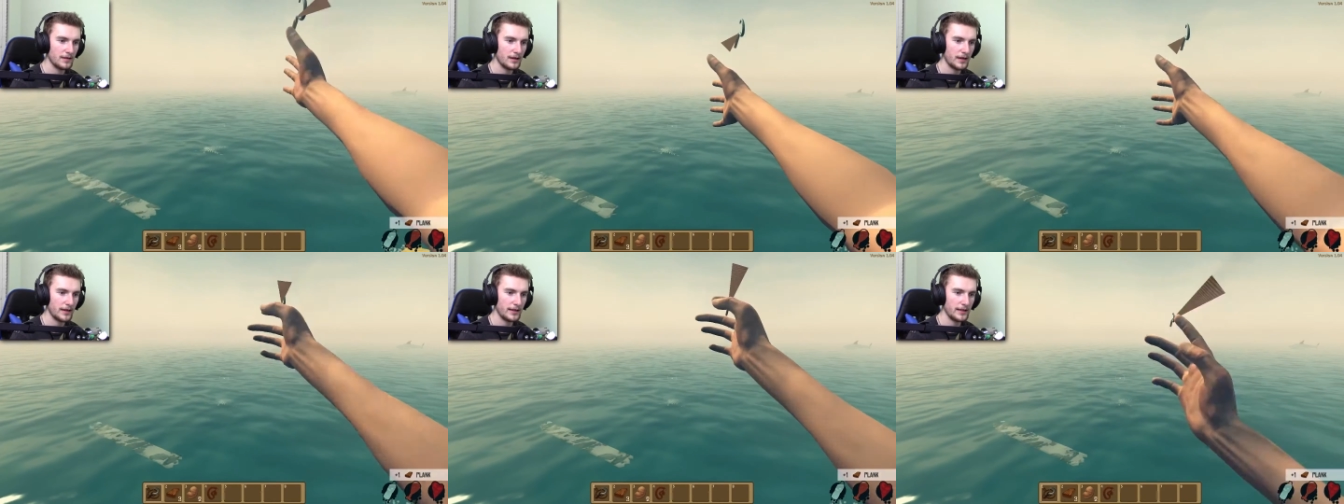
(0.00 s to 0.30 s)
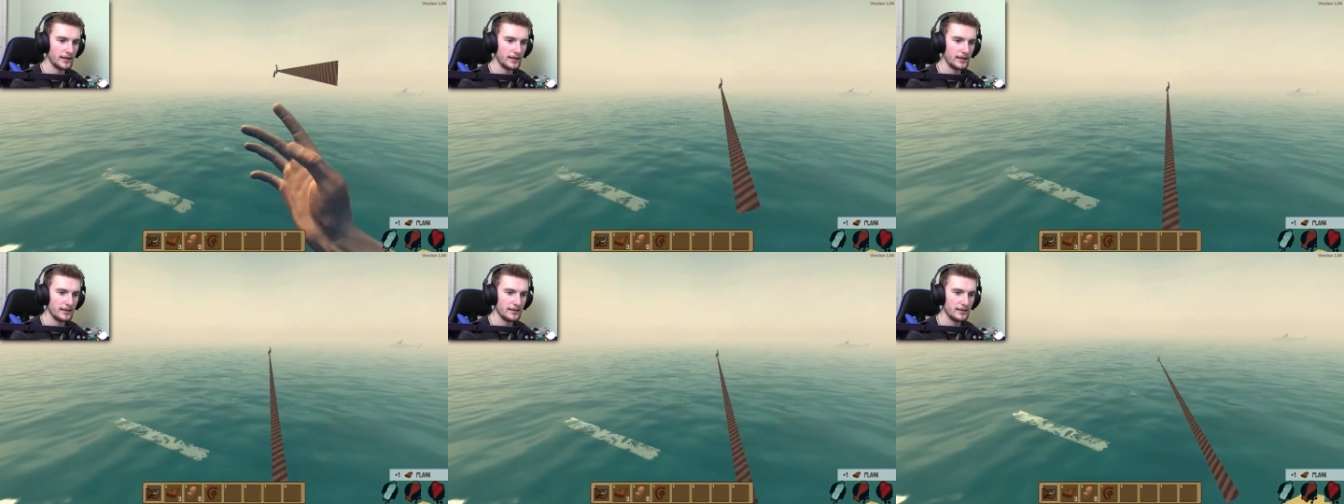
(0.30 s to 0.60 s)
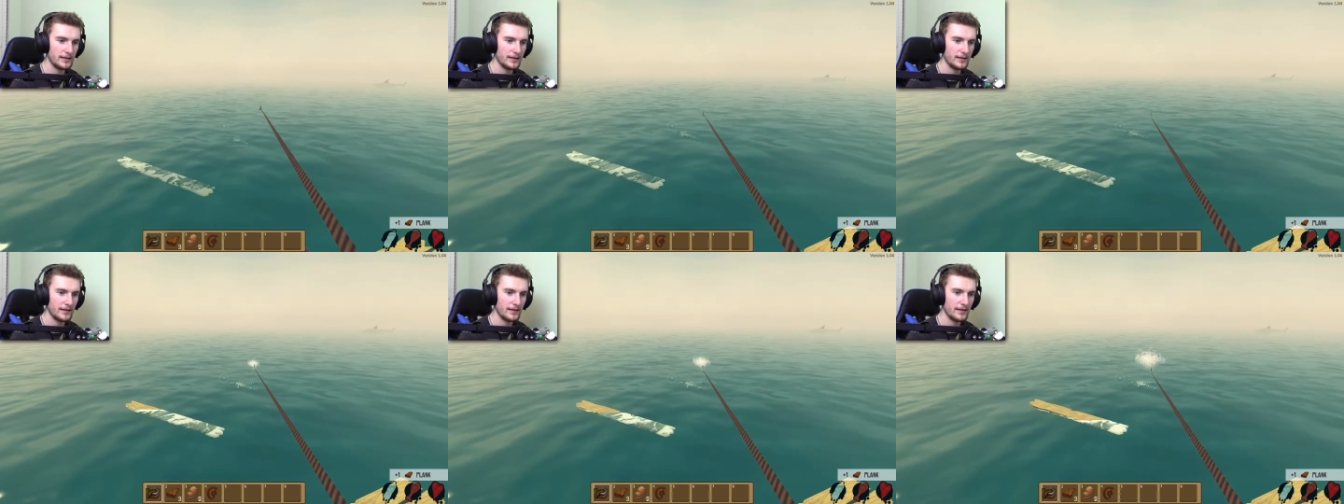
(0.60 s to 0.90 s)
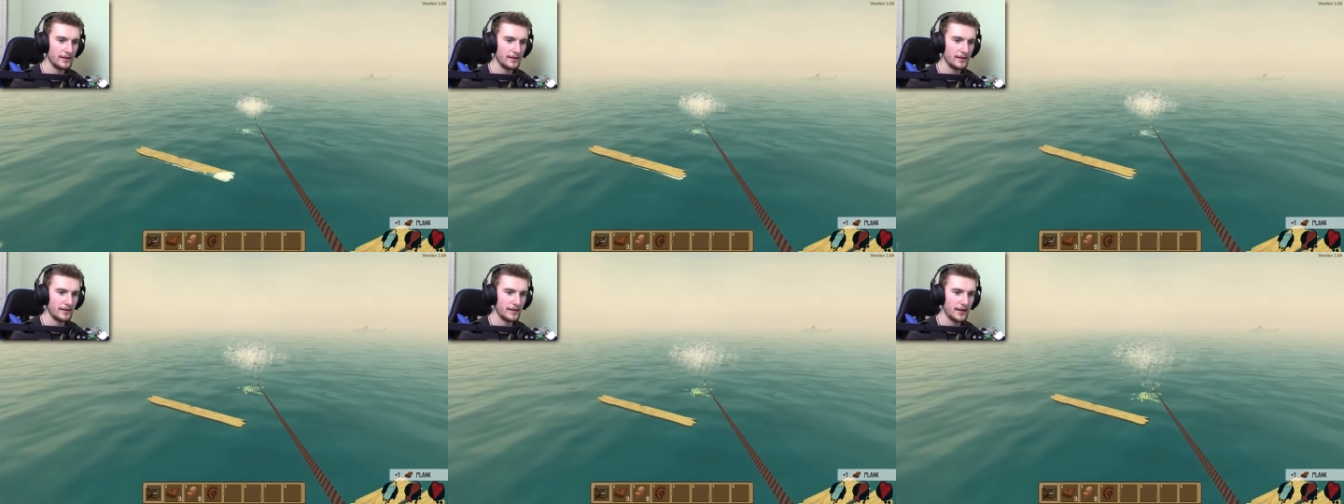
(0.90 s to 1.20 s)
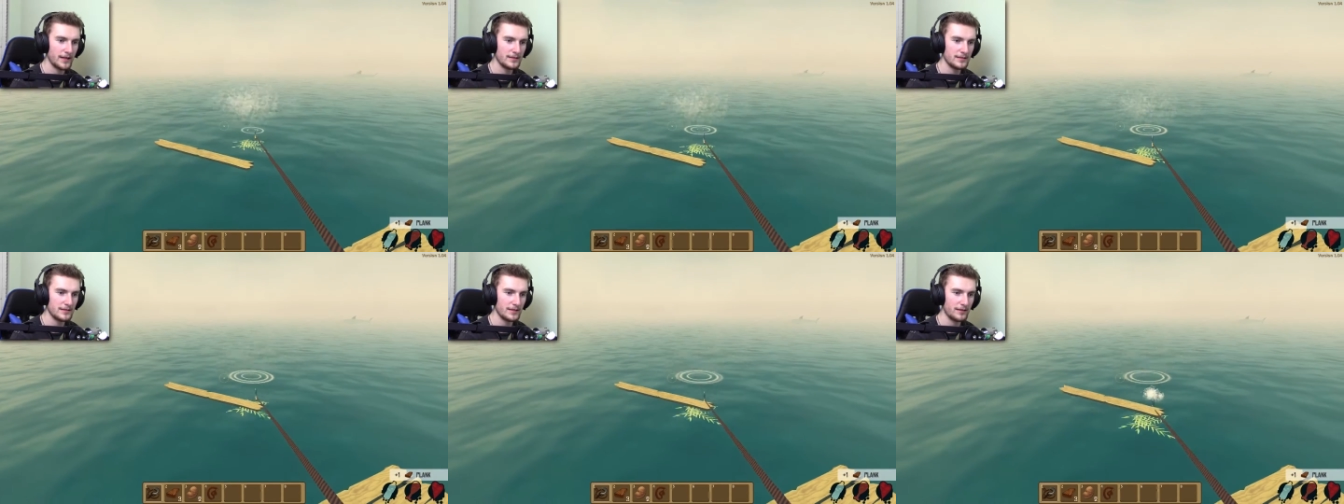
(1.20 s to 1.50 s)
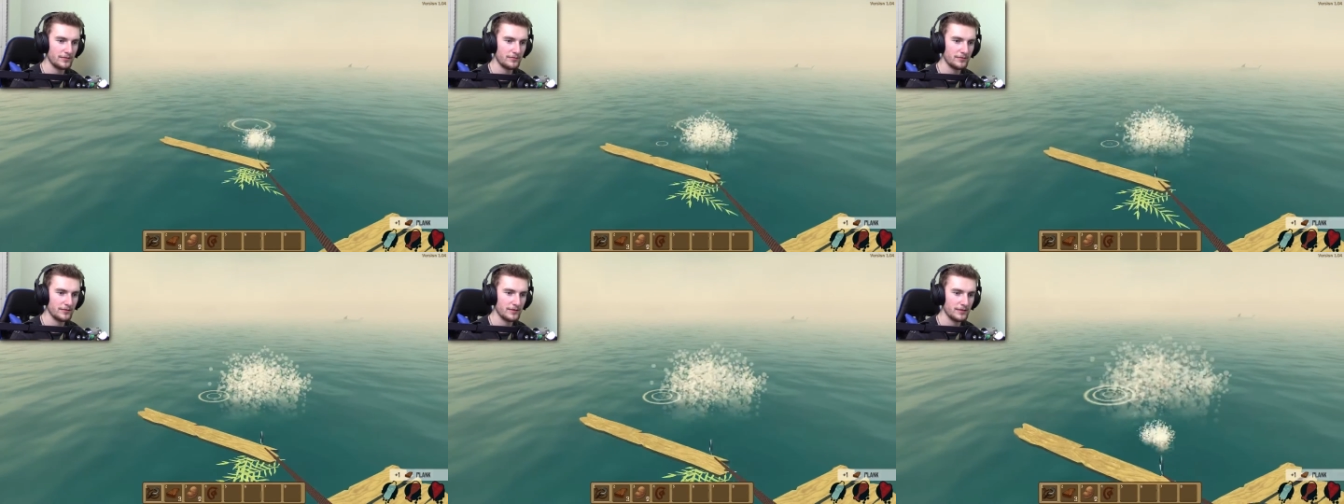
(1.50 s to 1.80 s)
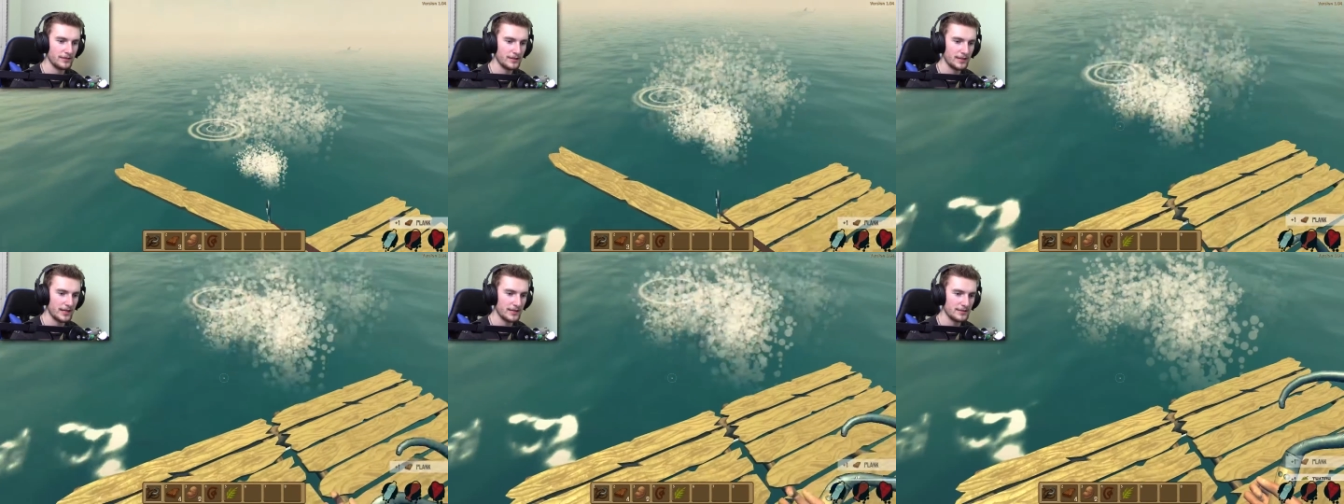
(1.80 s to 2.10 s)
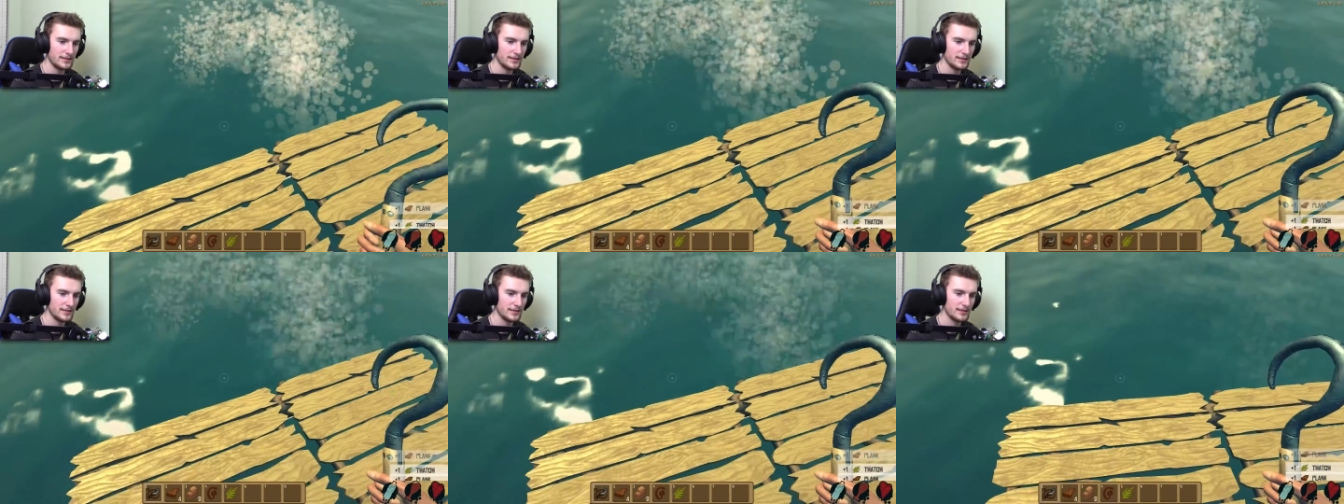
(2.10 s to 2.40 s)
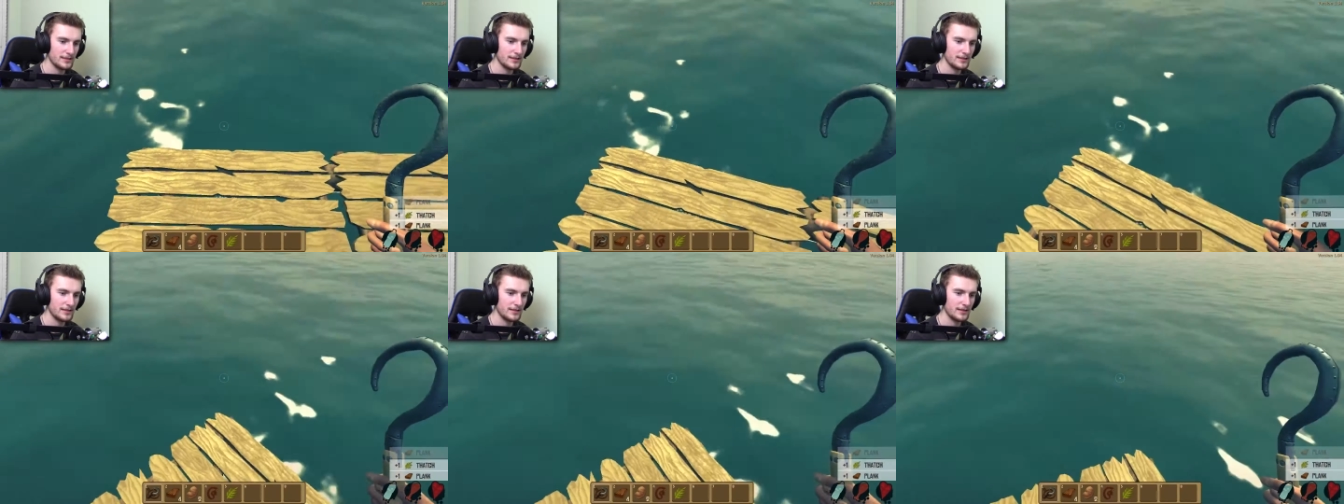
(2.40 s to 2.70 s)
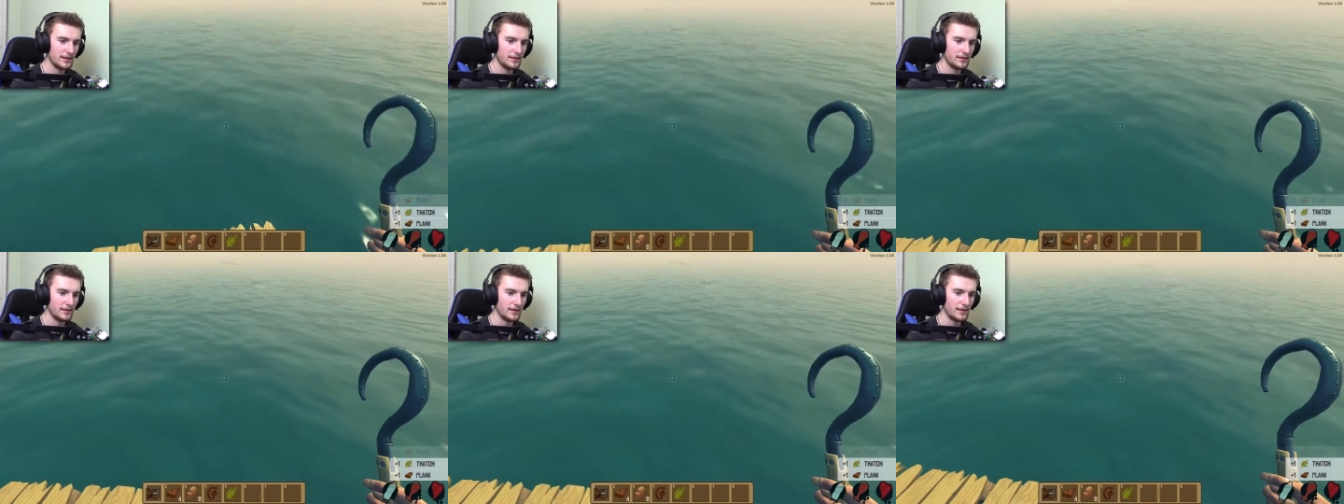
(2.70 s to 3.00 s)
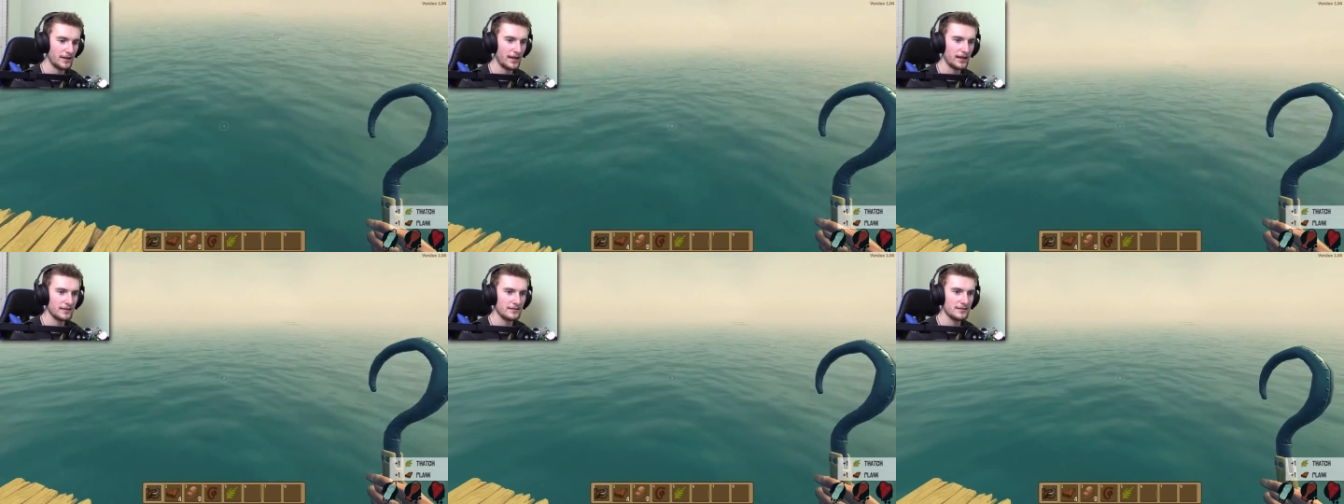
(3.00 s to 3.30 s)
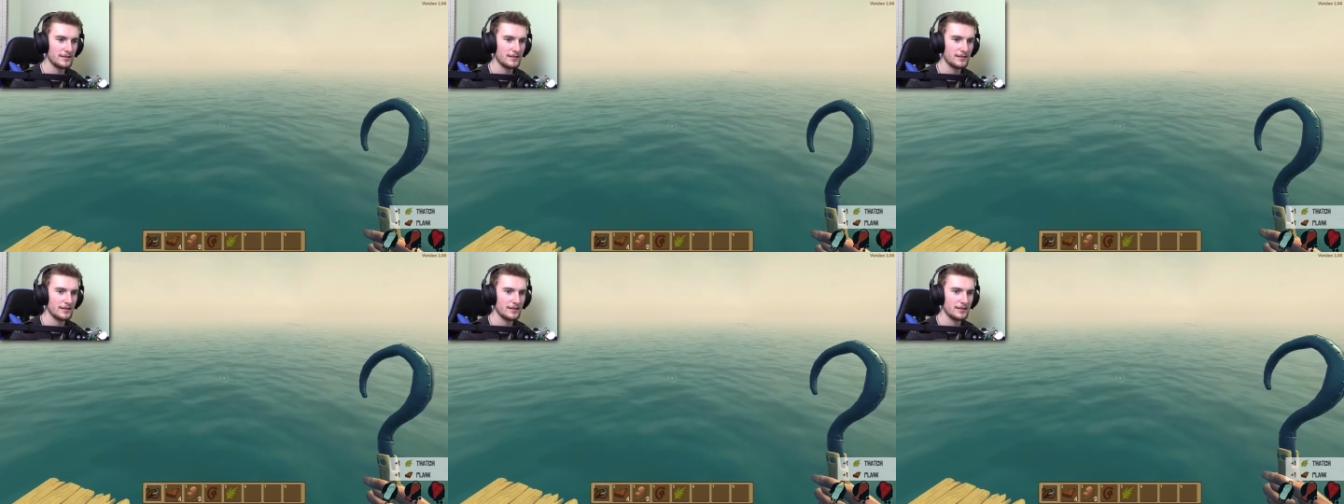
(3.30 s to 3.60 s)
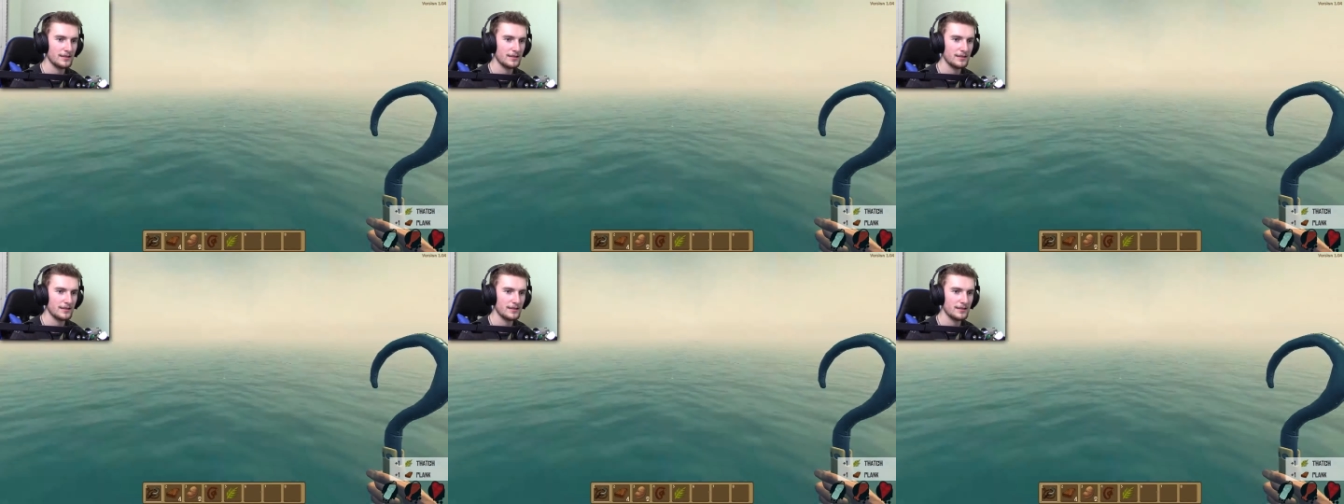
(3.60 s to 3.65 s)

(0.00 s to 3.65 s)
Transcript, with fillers: I need that stuff. Yes. I'll take that.